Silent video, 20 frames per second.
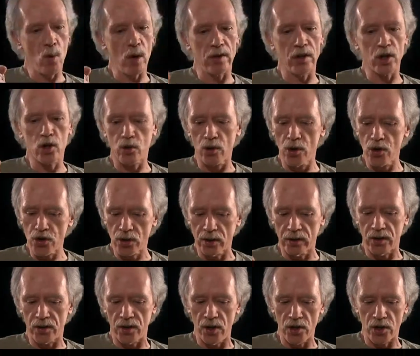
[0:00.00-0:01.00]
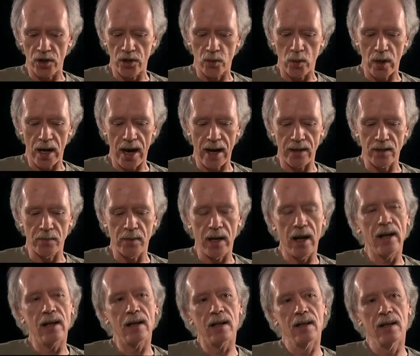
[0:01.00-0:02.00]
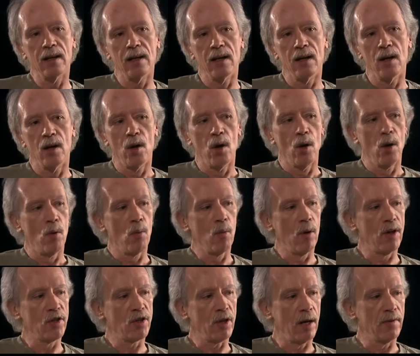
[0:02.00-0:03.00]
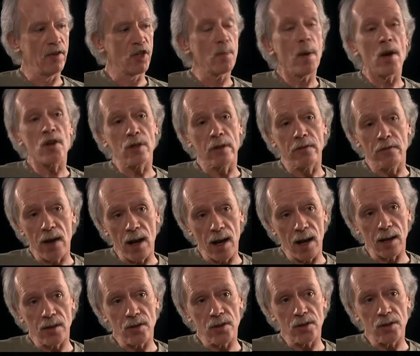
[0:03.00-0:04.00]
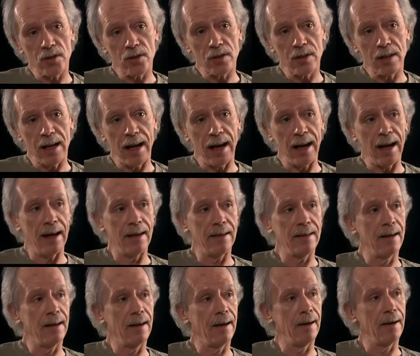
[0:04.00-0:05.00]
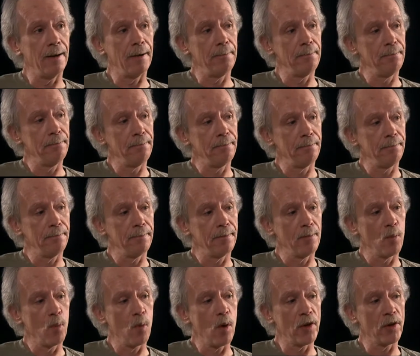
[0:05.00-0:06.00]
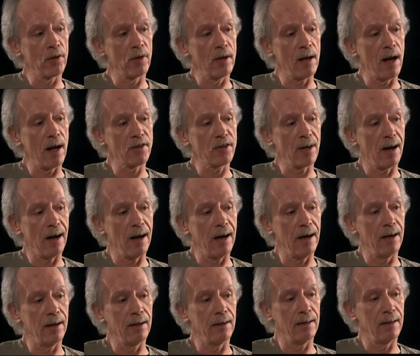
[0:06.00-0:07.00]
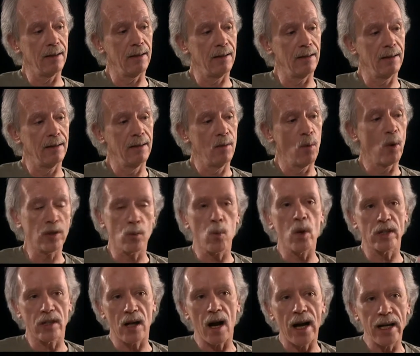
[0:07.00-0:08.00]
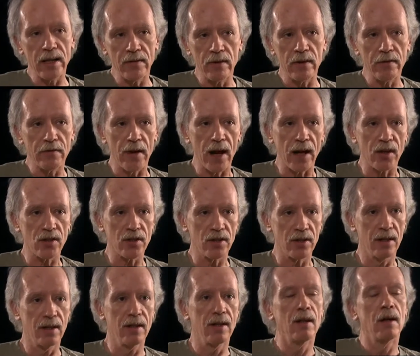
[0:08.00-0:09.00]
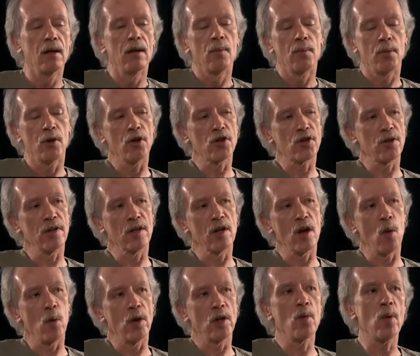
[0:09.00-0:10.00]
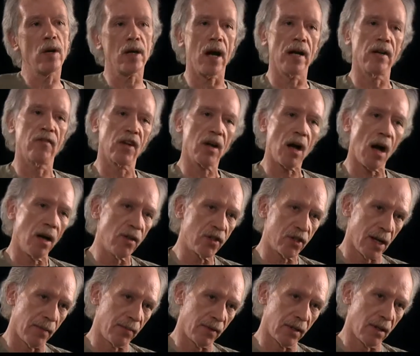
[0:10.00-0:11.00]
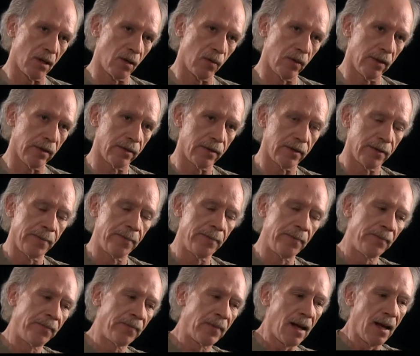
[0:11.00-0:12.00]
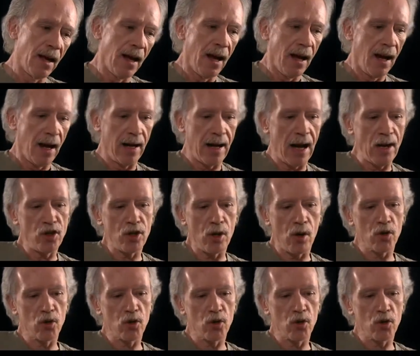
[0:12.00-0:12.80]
of the crucial decisions we had to make was on the special effects and whether or not to hire what kind of an effects person to go with and what kind of a concept to go with. And I chose